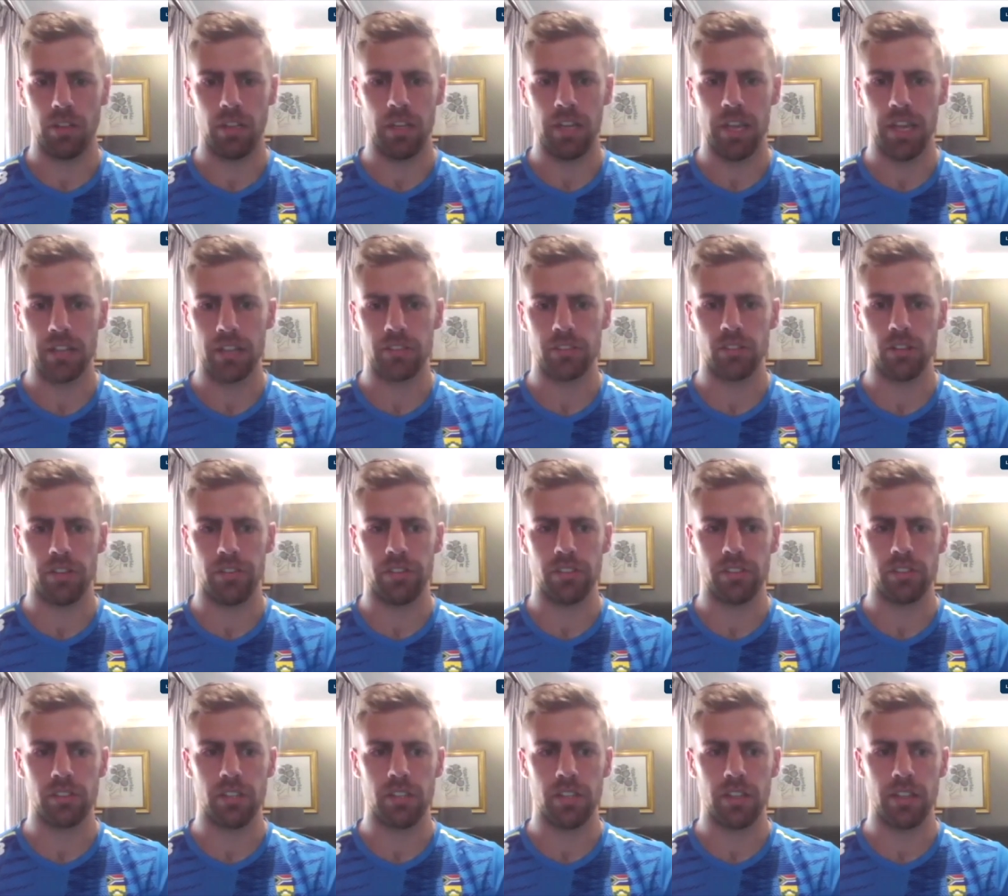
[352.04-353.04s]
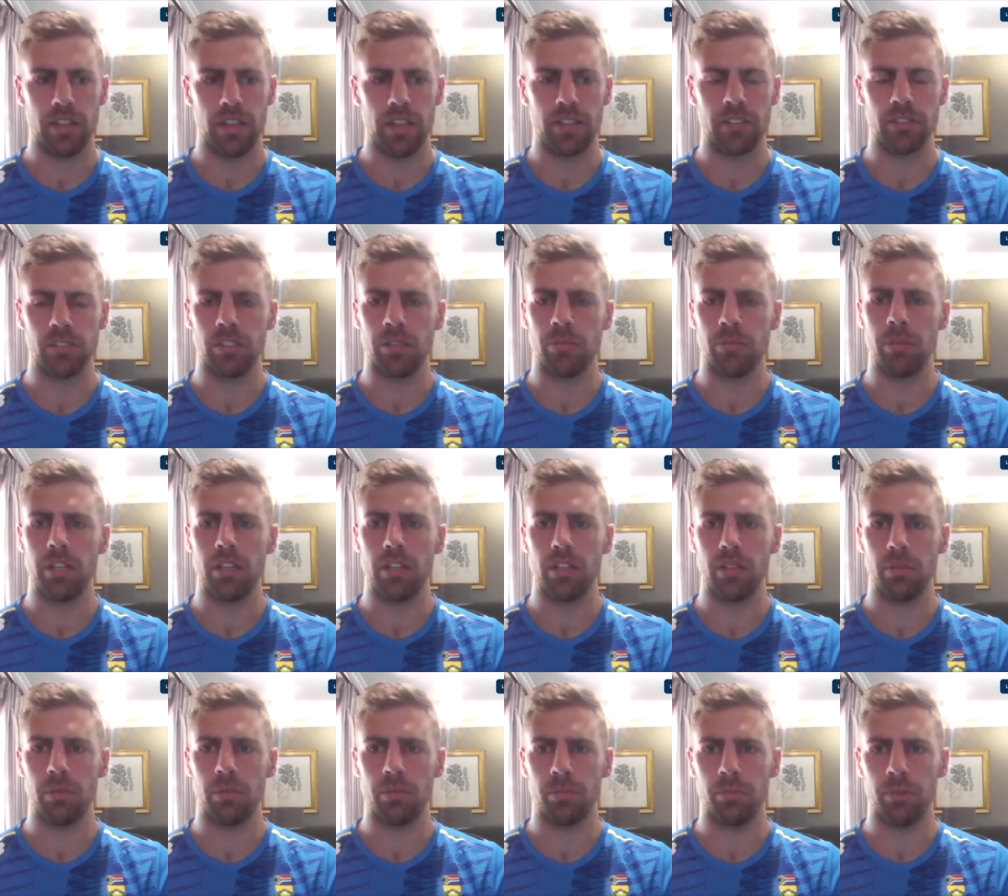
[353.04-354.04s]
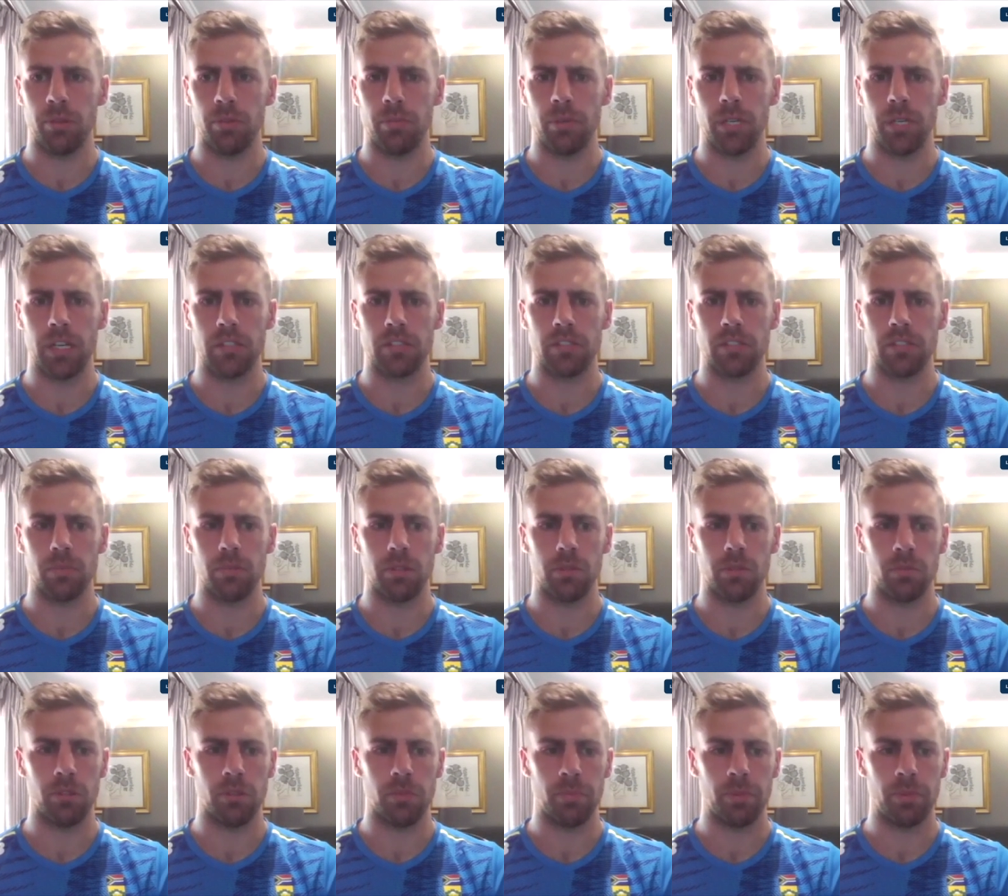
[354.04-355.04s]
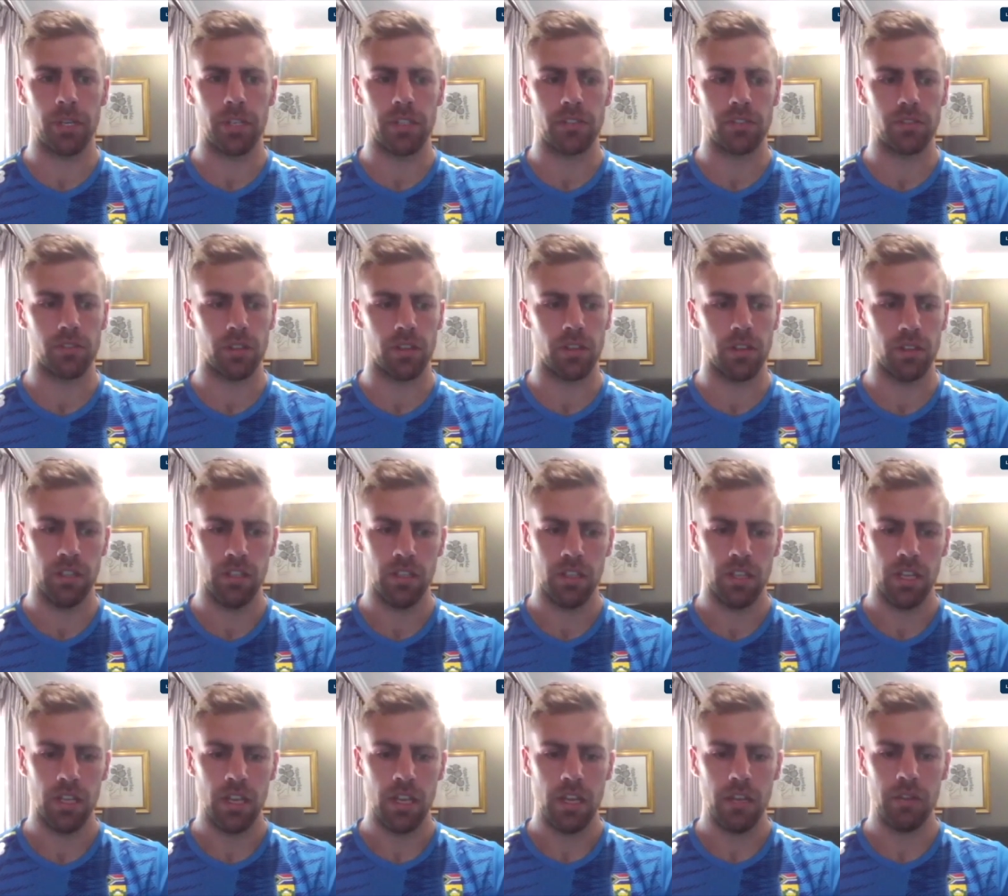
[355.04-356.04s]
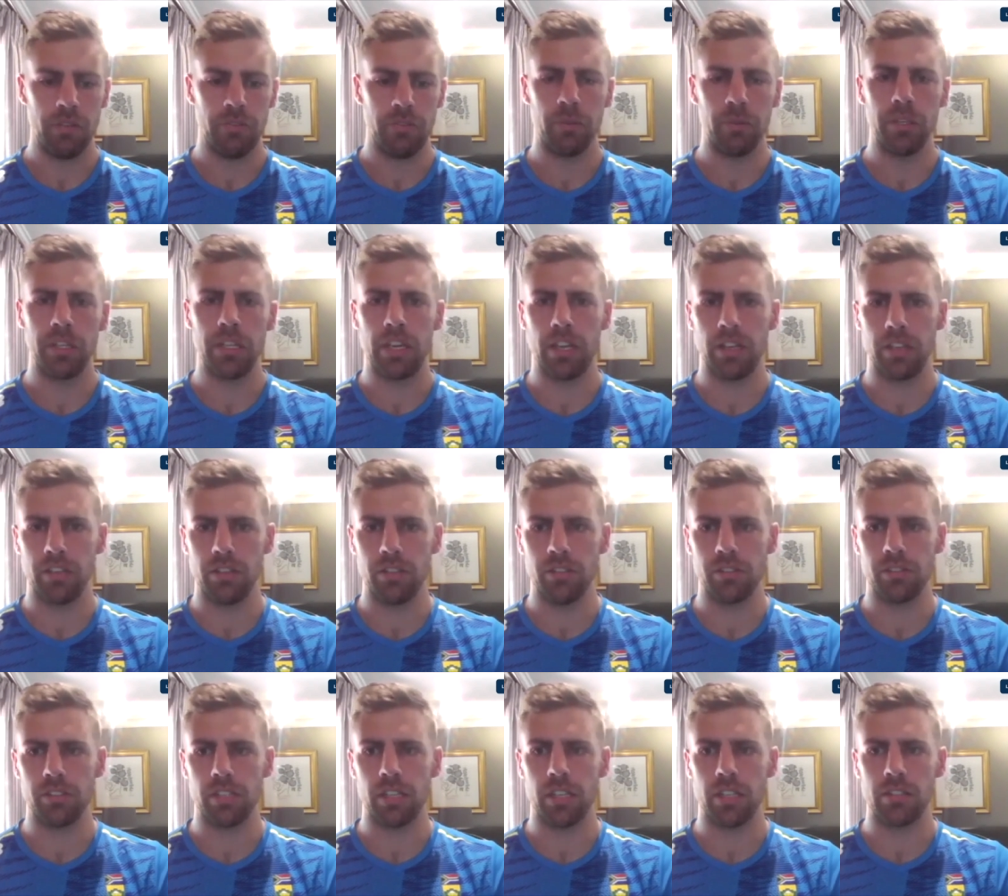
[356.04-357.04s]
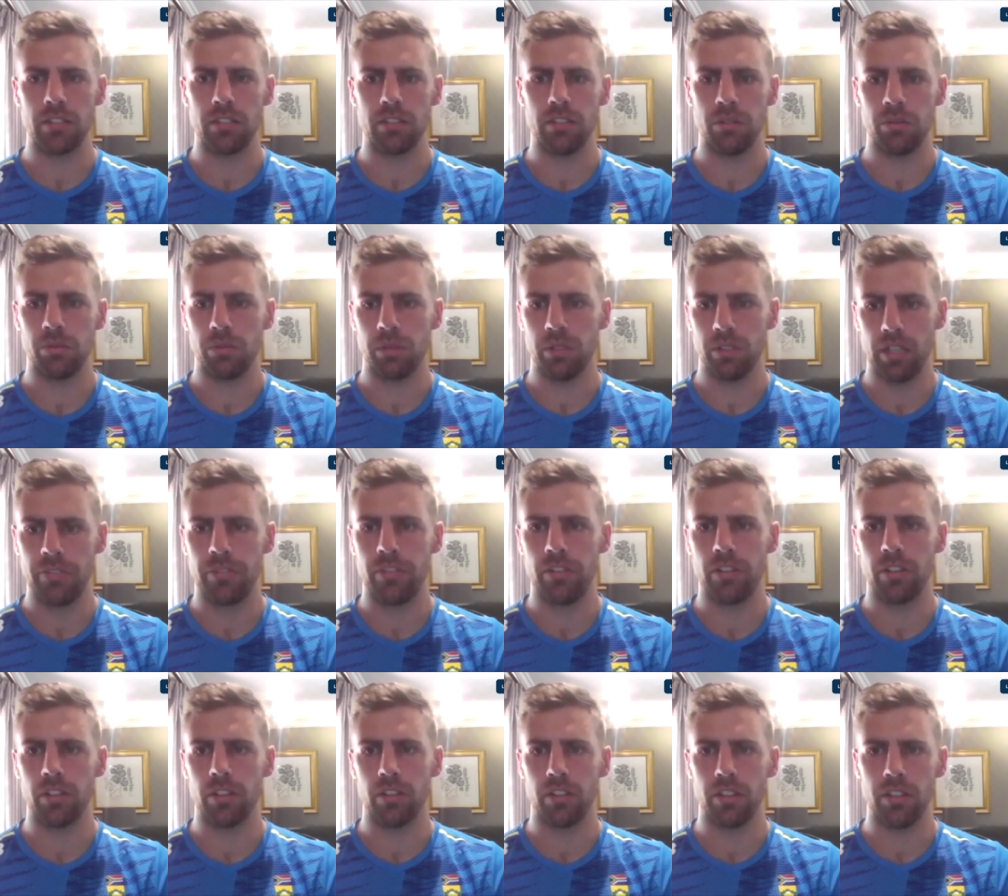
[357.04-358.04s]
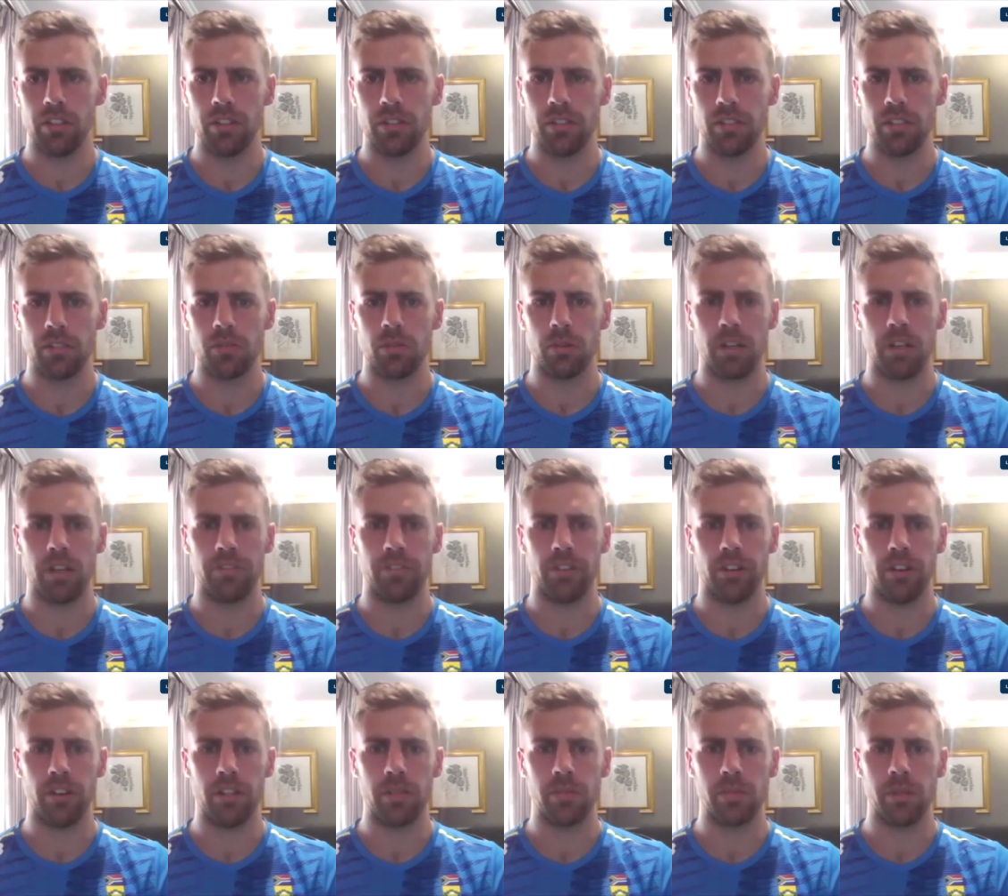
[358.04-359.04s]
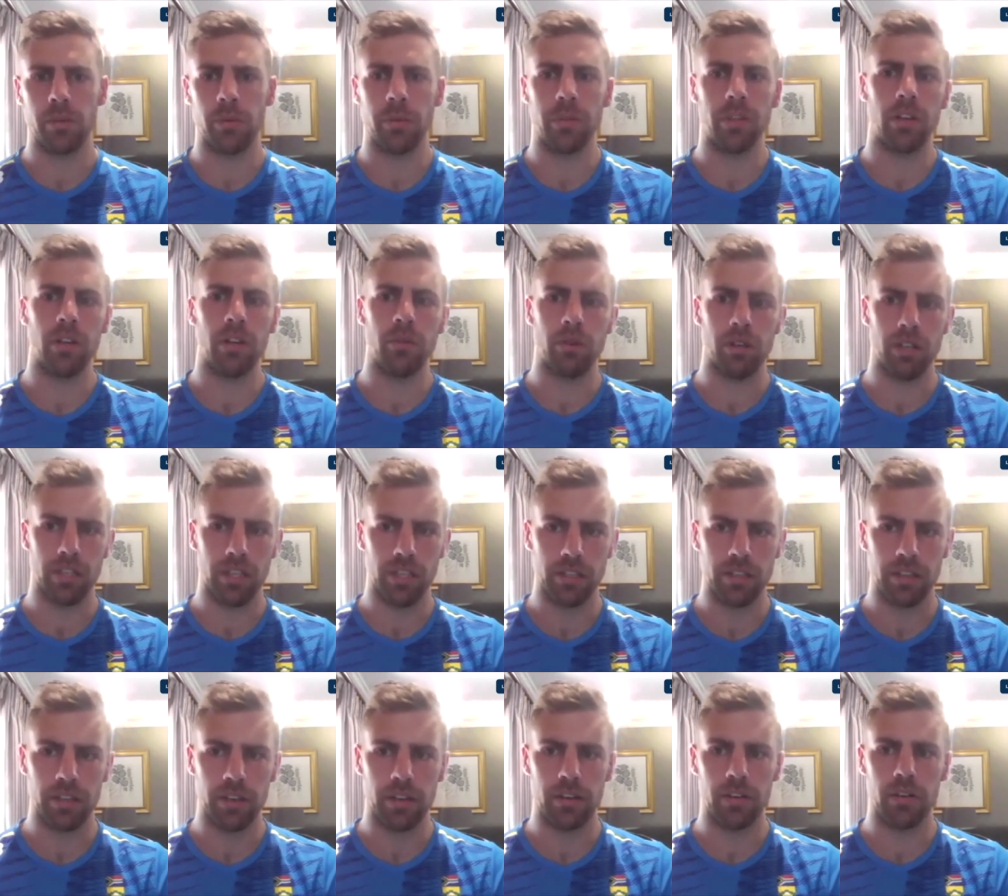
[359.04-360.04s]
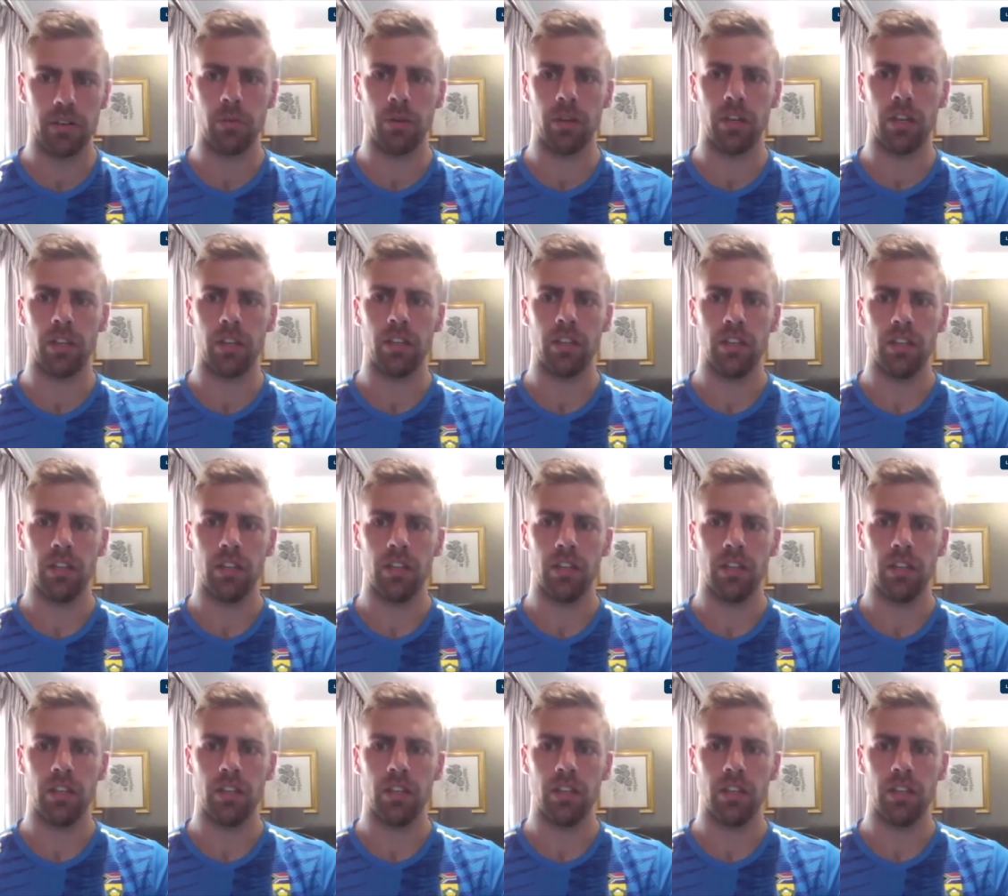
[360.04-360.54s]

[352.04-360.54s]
It's obviously there is going to be a little bit more bounce, a little bit more pace. So if we can use that, we're definitely going to use that to our advantage, but we don't want to get carried away.